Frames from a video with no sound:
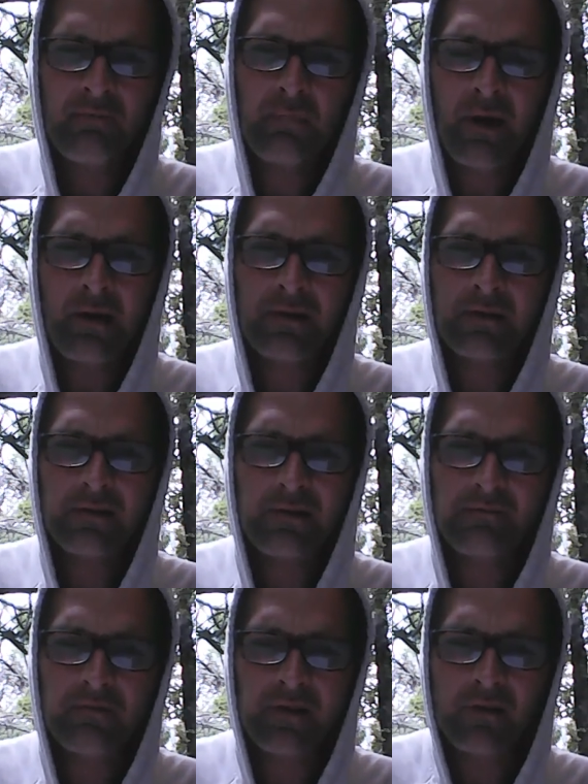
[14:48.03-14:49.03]
balance
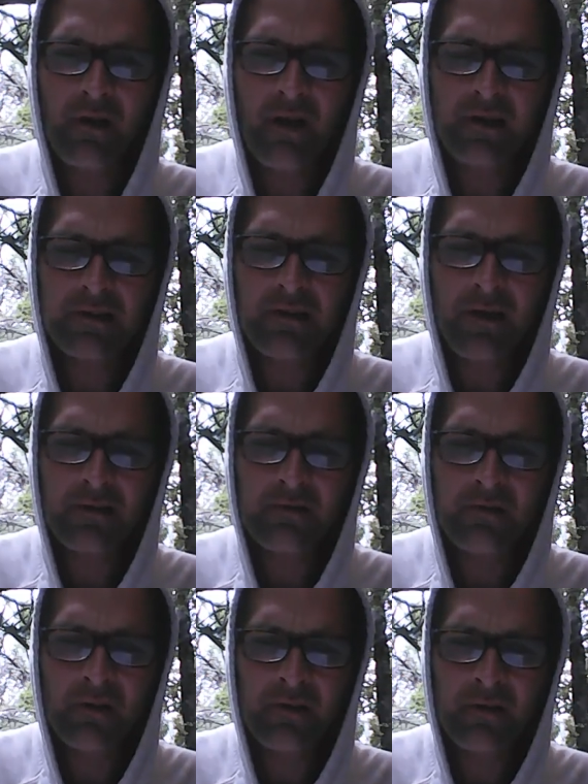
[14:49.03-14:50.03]
and realize how to
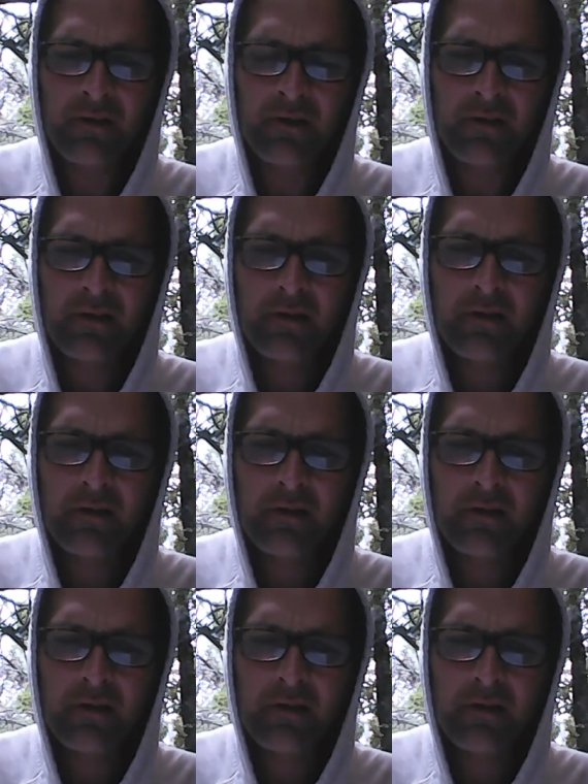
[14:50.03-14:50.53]
learn